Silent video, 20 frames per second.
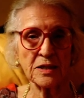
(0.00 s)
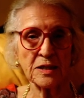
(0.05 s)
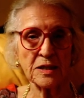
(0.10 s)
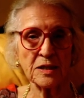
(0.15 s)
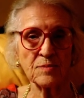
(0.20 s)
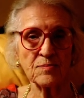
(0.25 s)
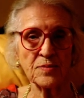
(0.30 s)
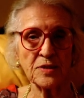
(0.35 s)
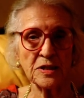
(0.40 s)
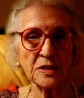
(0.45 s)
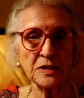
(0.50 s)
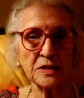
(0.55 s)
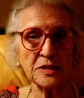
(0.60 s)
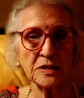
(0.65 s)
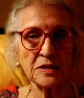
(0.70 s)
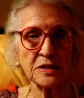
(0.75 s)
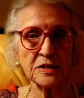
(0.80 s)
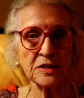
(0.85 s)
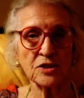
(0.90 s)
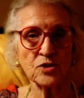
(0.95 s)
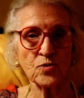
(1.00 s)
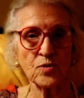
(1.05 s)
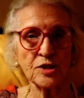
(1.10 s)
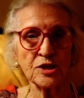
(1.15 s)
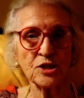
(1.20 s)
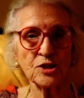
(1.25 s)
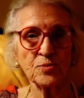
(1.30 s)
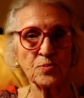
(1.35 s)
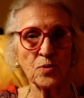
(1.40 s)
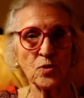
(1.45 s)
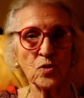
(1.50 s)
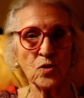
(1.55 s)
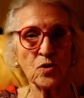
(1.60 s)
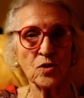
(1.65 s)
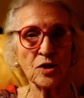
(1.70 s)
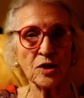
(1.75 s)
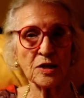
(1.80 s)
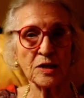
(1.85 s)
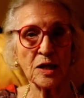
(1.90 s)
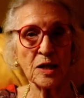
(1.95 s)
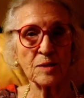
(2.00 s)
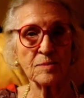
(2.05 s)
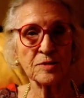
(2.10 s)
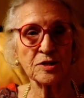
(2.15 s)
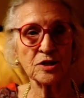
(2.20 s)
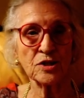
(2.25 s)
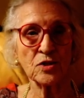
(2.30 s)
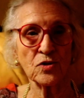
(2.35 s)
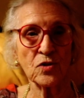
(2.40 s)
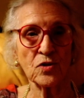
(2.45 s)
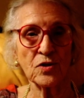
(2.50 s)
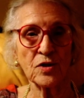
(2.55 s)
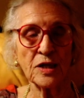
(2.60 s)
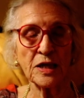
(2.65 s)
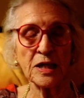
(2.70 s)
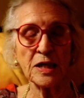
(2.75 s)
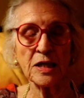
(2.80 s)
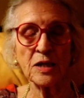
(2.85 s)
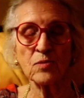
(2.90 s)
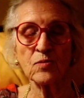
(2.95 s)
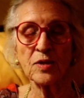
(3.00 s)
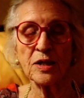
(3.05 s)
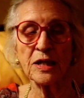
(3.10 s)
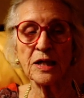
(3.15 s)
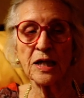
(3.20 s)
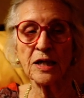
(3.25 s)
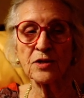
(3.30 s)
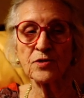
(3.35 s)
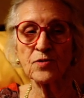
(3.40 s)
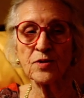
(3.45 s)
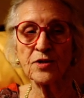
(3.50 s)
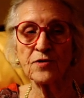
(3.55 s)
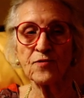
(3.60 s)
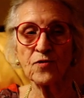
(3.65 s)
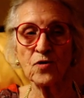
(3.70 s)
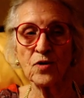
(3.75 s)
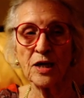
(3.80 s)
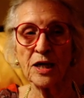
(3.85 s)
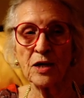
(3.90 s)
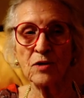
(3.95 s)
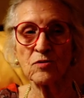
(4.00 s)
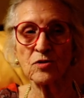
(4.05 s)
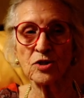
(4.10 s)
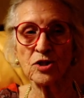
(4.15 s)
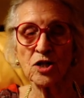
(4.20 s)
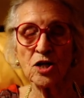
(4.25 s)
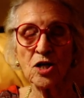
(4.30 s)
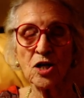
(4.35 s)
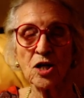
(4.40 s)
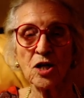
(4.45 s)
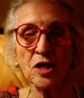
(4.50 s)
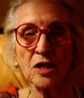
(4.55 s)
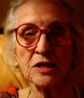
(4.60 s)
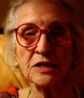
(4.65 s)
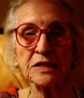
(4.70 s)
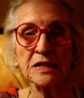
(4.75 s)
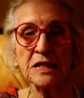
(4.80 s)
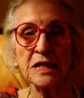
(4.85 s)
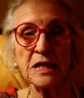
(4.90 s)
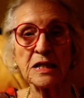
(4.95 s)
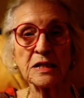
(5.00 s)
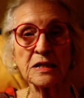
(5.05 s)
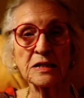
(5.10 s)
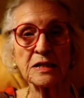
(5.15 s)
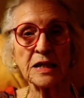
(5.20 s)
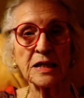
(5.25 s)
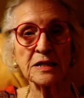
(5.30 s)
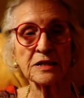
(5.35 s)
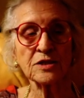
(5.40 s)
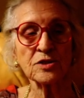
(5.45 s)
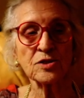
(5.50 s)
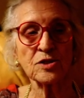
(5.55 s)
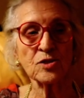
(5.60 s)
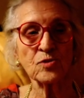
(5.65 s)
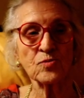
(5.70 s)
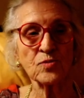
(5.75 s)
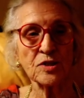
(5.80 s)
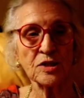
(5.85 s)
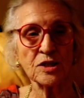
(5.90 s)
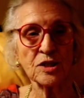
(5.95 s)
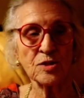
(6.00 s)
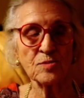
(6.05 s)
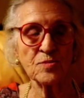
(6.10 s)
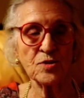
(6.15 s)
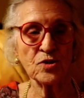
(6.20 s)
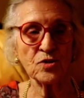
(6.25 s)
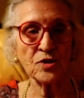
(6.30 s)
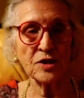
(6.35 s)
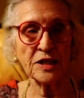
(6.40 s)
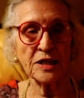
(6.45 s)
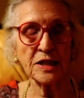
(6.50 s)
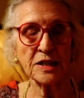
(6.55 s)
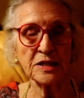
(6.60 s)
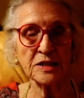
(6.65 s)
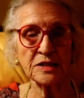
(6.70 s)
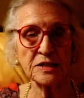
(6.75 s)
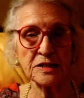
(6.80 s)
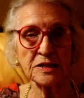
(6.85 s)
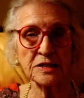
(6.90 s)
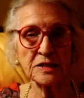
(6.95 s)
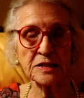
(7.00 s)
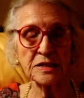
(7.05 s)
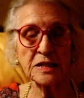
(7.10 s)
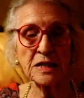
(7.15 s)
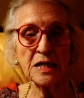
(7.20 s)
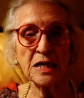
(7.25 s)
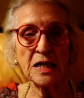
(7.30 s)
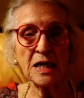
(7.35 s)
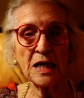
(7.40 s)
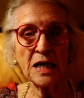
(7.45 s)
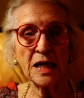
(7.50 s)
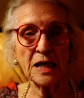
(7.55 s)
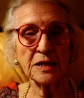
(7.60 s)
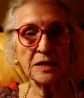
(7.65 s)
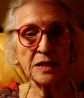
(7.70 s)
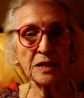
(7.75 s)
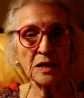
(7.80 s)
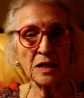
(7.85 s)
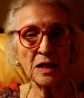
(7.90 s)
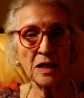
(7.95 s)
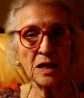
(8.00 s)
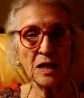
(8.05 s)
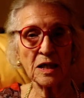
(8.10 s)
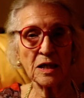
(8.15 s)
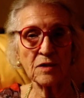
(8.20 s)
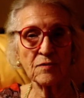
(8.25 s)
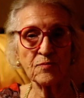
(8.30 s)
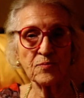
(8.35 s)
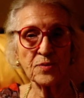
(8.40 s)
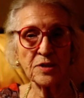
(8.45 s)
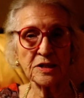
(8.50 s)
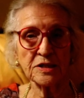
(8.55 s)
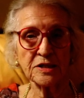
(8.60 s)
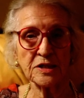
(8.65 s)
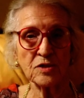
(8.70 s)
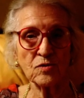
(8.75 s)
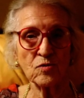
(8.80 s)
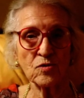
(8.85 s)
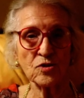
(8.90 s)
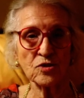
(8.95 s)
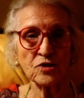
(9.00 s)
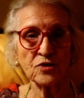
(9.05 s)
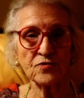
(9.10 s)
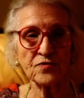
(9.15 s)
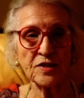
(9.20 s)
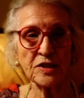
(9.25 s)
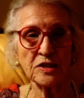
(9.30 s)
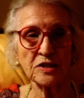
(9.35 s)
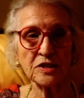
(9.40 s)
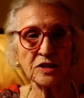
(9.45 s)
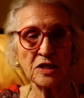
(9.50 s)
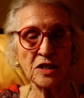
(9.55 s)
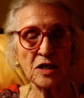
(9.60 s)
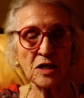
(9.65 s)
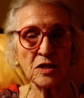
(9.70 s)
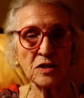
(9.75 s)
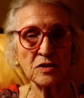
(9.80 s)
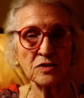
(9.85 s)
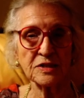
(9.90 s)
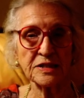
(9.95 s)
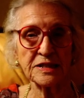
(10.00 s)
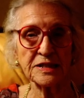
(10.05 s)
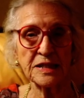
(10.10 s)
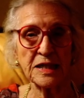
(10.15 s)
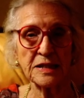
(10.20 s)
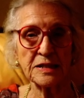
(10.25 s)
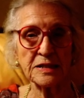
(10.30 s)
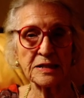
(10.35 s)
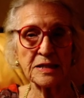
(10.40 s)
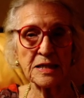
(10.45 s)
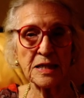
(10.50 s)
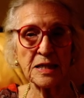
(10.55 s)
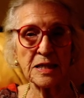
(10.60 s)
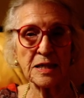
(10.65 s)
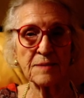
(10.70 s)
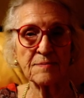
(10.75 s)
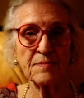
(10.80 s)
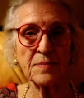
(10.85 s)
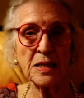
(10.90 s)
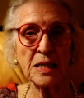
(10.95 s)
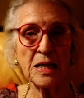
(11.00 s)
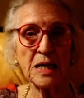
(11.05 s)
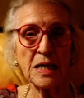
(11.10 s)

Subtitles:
They built us a switchboard, a dormitory, and we had 24-hour guards, naturally with communications. I did a lot of President Roosevelt's calls at that time.